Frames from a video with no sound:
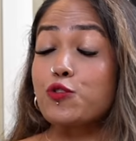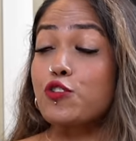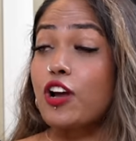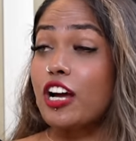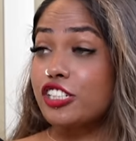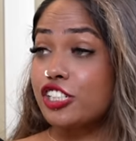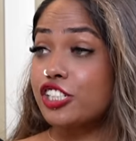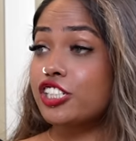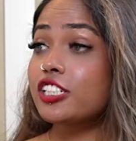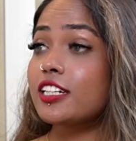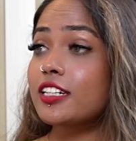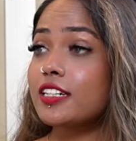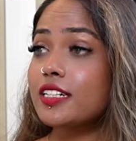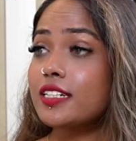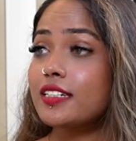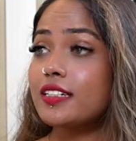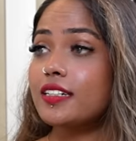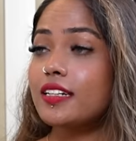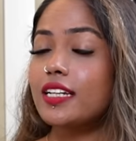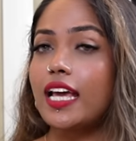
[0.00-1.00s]
Russian
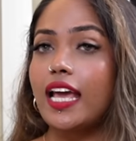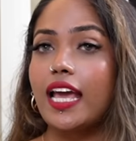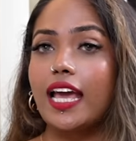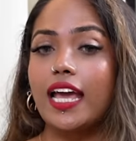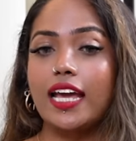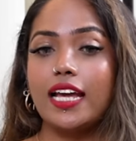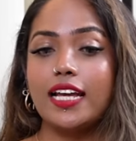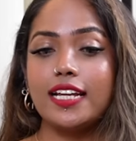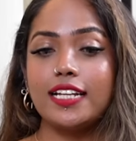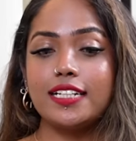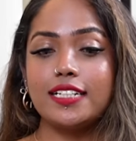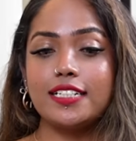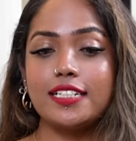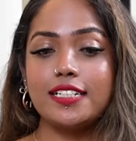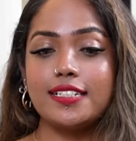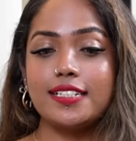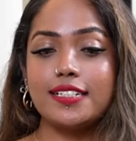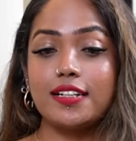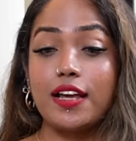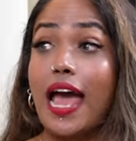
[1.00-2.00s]
and
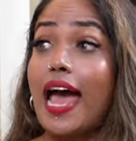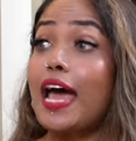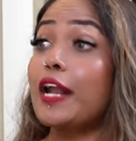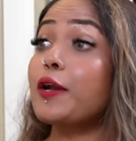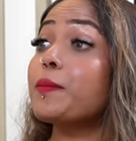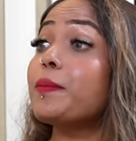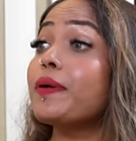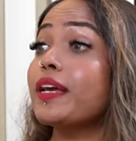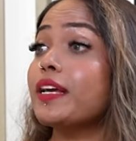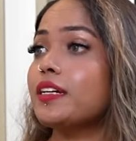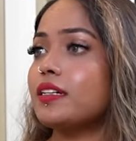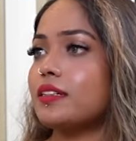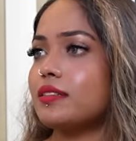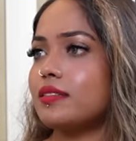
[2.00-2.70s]
Scottish. Arabic.